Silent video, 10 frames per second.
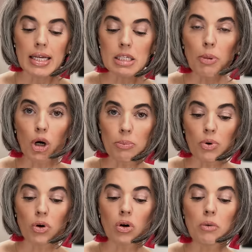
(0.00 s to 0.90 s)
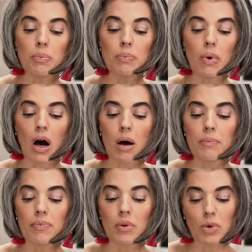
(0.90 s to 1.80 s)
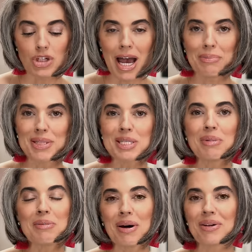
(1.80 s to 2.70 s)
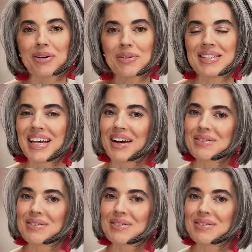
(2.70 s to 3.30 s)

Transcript: is purple, um, which happened to my mother one day.